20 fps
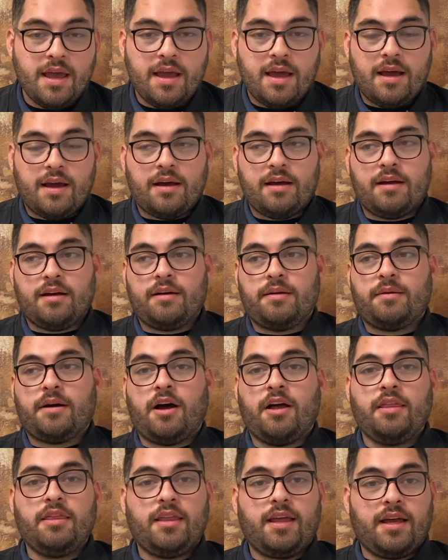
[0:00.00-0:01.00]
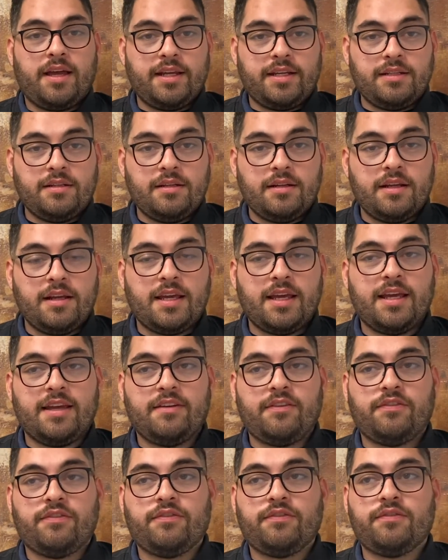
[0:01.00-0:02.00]
online.
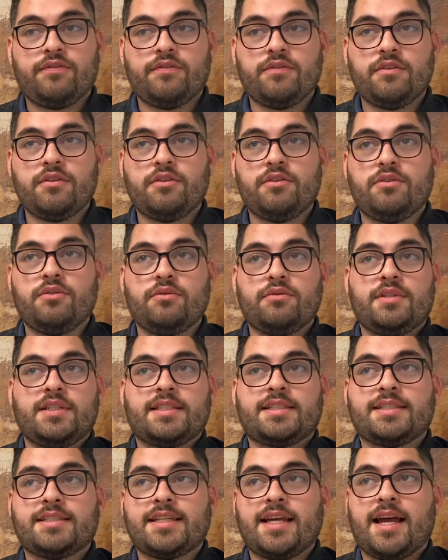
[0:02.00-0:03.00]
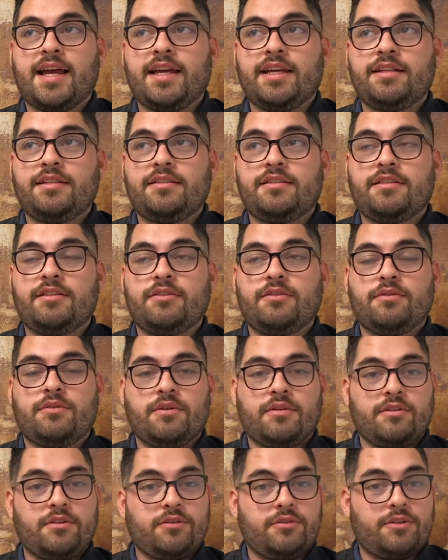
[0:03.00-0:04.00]
If you decide
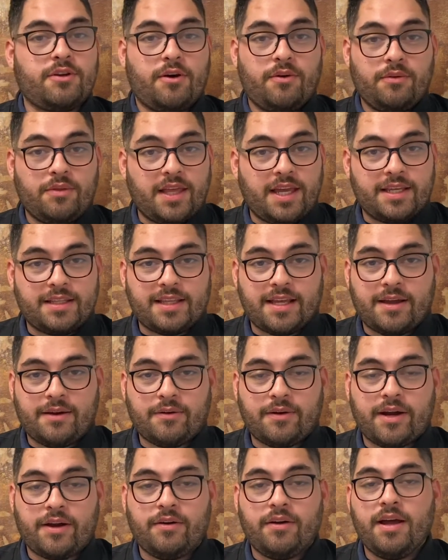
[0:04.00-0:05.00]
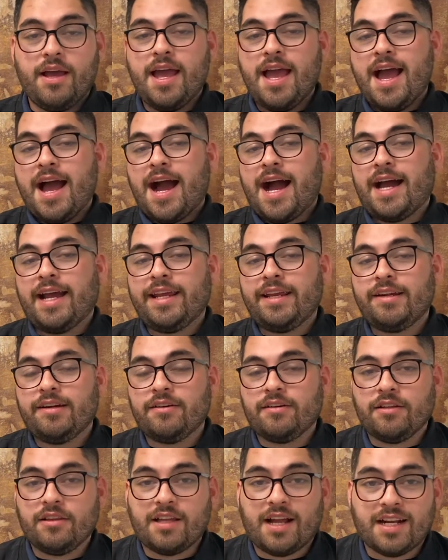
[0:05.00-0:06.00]
you don't like that route, I
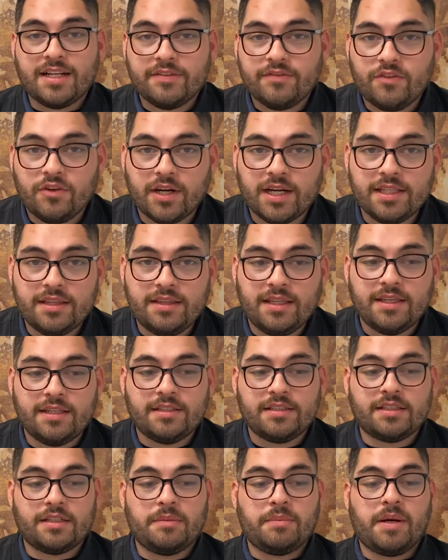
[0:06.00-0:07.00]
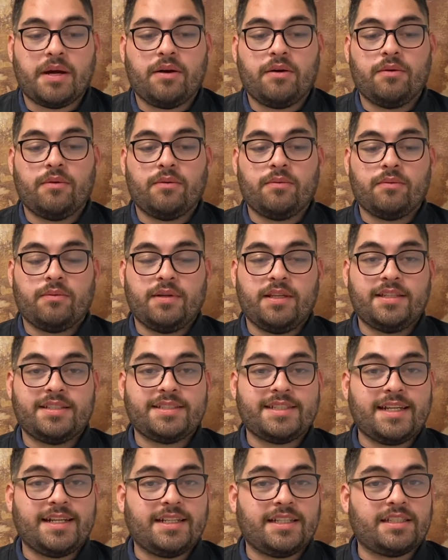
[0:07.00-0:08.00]
hear a lot of great things about Real
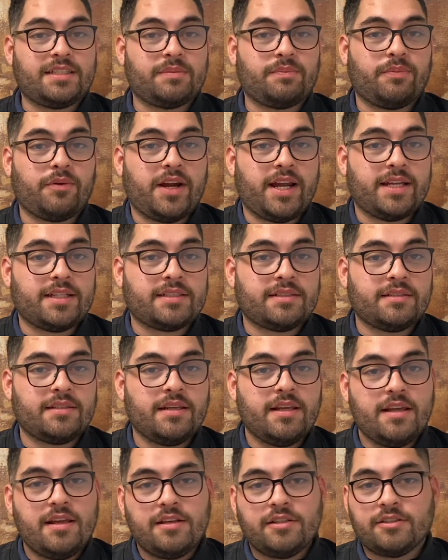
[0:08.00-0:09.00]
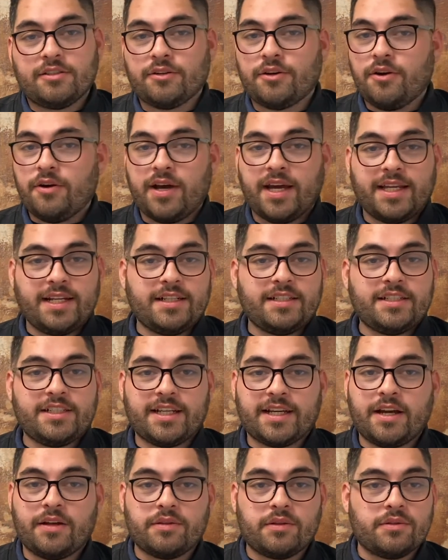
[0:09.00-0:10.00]
Estate Express. So go ahead and
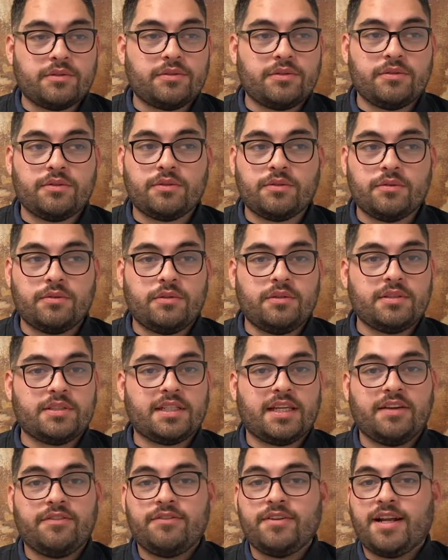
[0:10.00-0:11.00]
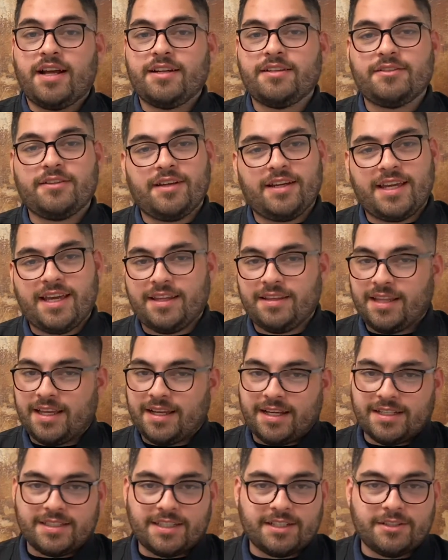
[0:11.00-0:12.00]
check out those two schools. If not, again, like
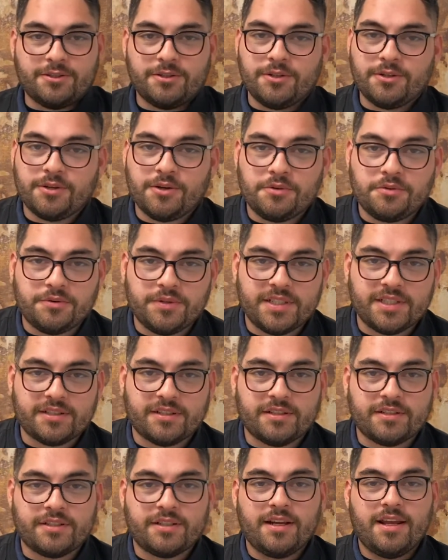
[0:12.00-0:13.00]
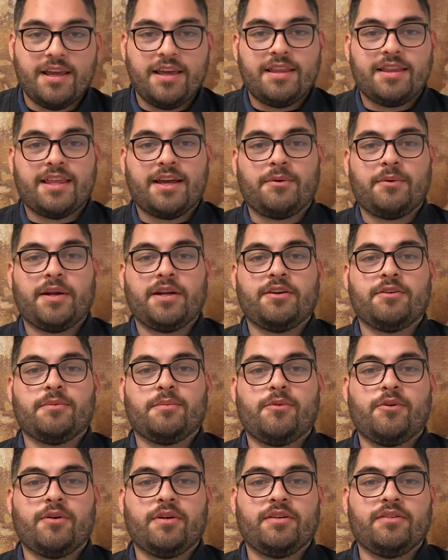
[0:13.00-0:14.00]
I said, do your own research. That way you're
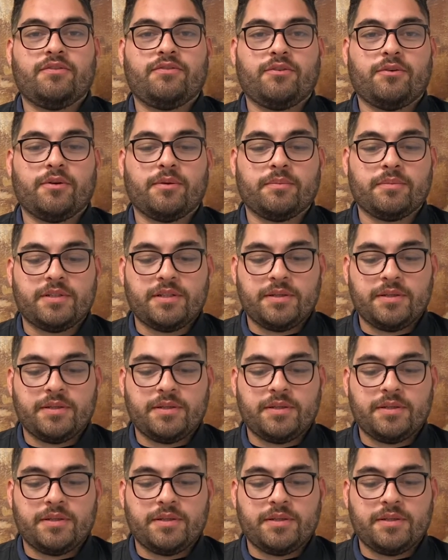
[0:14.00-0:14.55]
more informed.